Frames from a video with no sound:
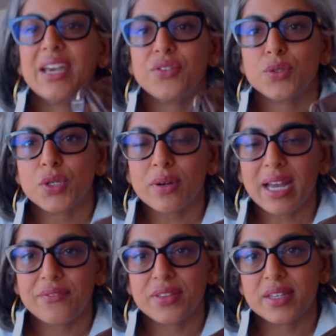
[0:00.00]
If you don't
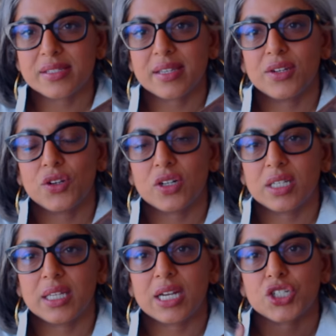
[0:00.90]
have this in your
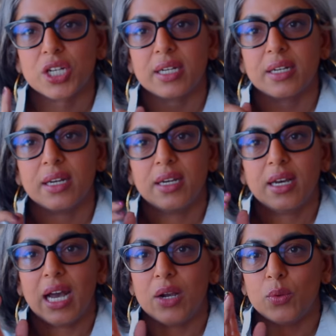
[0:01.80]
collection,
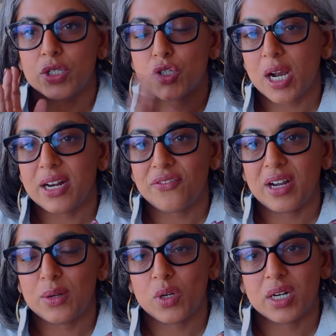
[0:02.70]
I would try to
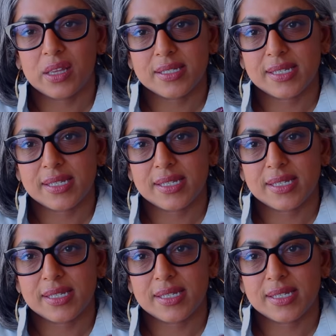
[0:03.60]
find one on the